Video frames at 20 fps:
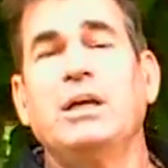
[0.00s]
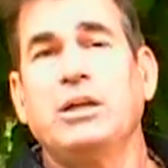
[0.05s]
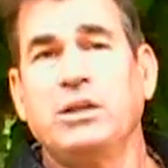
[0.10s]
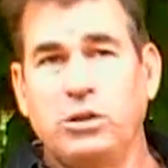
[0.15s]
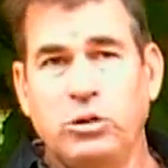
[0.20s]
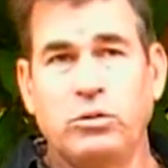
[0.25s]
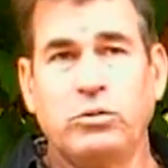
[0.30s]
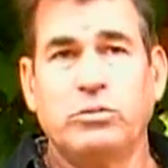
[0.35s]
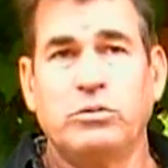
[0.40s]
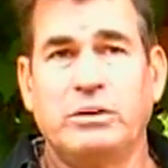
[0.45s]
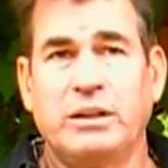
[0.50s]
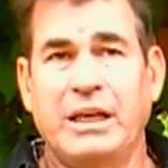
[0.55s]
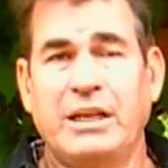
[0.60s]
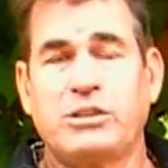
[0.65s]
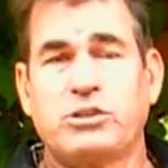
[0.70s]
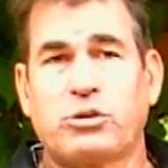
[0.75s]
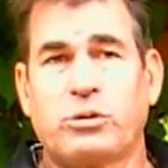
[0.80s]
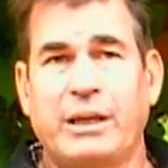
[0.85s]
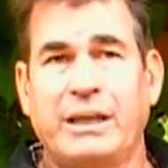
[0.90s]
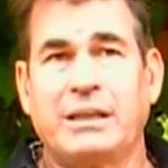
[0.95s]
you they
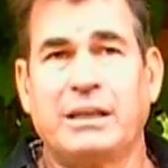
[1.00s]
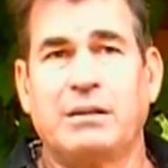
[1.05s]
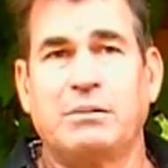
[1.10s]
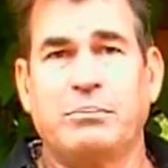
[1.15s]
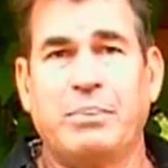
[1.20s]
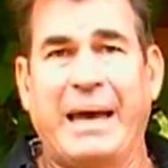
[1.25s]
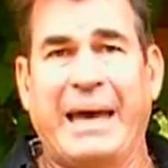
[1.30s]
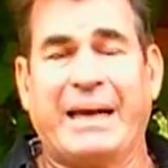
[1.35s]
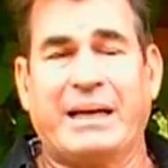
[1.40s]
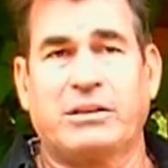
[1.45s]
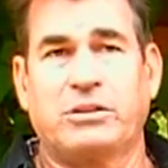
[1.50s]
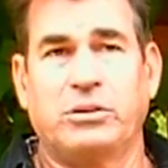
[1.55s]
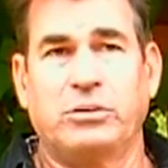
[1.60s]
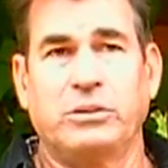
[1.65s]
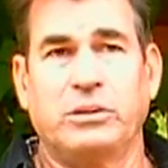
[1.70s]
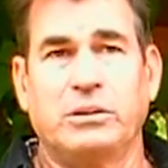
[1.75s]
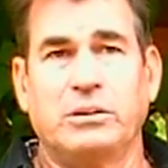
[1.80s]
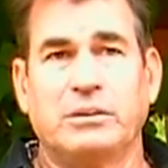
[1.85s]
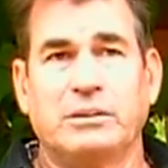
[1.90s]
trade it back to you.